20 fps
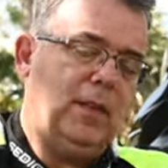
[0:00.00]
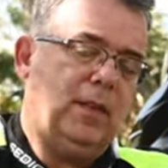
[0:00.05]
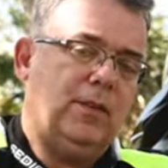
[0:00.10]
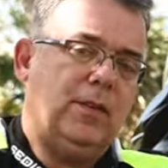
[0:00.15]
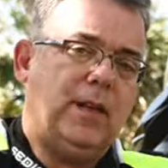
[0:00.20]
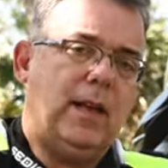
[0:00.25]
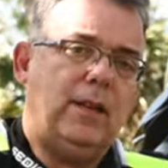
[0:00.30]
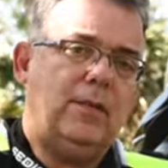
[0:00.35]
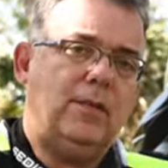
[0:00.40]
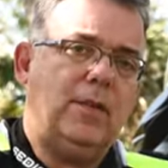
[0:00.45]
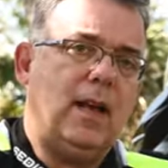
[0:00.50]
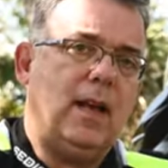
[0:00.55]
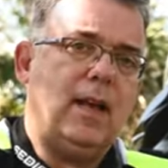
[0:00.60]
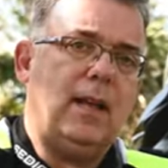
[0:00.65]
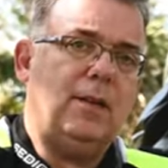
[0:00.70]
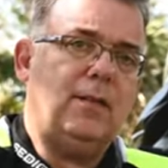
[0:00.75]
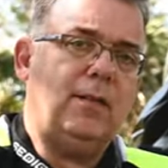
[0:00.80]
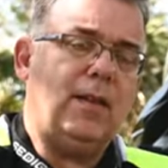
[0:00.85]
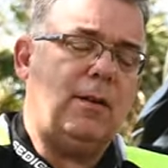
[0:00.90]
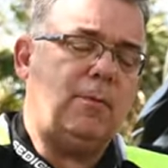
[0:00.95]
So yeah, it's not,
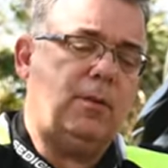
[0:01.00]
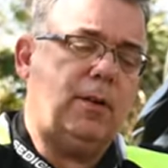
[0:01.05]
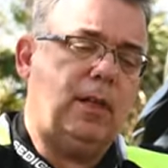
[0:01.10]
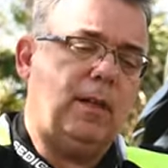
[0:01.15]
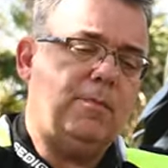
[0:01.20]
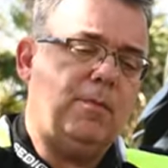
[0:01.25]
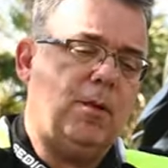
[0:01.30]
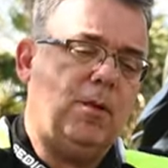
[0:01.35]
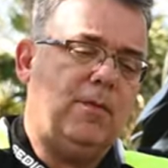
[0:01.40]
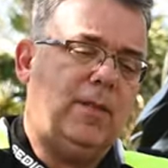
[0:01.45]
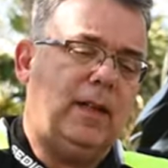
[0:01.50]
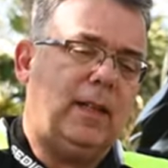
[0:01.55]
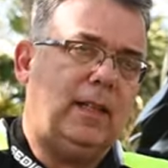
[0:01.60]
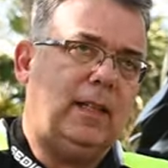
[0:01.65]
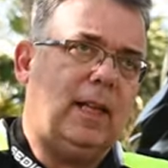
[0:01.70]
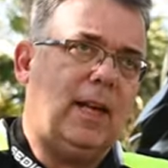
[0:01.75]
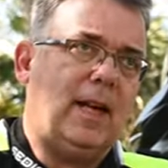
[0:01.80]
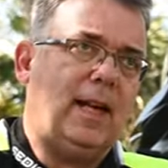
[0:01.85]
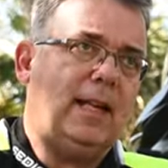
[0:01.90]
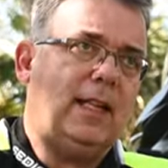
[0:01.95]
it's not really moving a
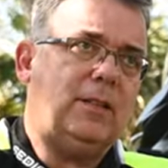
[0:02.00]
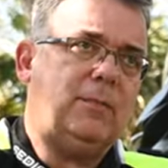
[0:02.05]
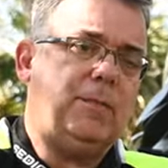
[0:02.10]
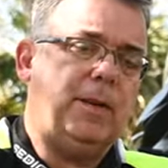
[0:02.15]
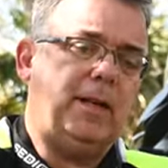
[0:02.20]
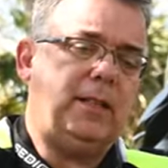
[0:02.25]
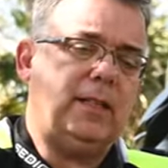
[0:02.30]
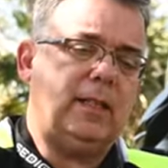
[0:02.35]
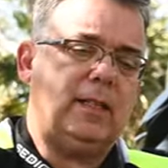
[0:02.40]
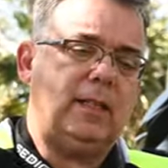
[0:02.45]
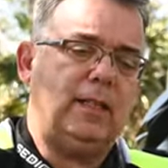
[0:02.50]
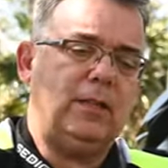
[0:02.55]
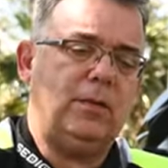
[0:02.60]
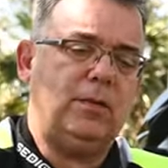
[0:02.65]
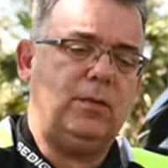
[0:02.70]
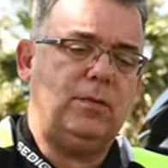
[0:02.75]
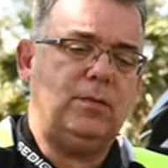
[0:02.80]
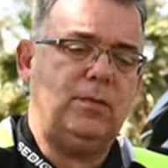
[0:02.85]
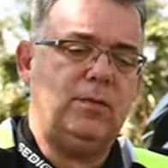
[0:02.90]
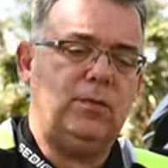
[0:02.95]
lot. It's basically
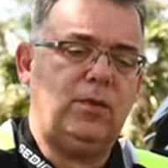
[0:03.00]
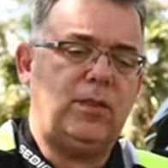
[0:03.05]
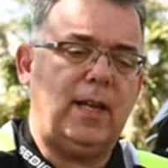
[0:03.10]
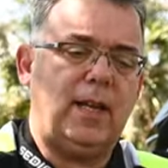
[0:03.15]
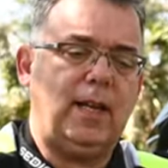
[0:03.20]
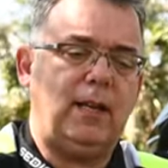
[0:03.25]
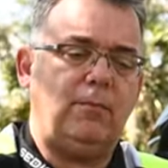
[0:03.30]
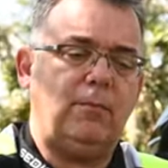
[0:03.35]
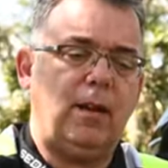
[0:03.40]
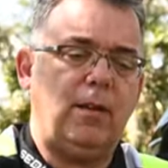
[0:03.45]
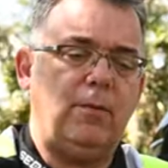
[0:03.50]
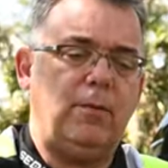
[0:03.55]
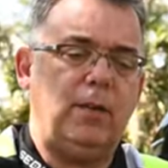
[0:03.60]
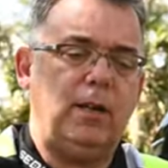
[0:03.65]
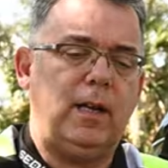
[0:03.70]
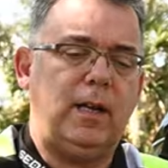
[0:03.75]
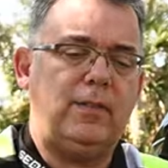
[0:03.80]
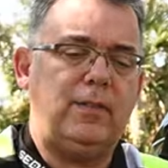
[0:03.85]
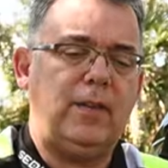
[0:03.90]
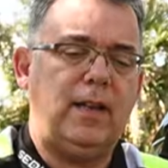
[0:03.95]
just setting right
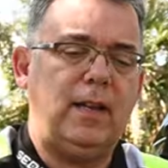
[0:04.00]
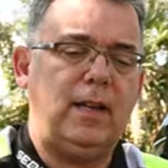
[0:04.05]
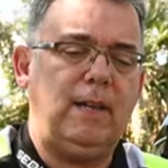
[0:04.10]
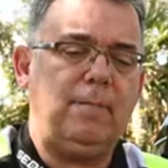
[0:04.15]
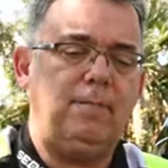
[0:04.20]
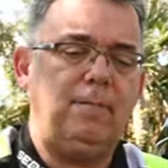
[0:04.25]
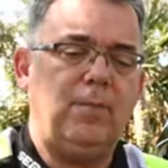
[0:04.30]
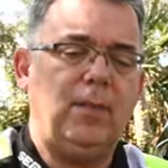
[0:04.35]
where I set it.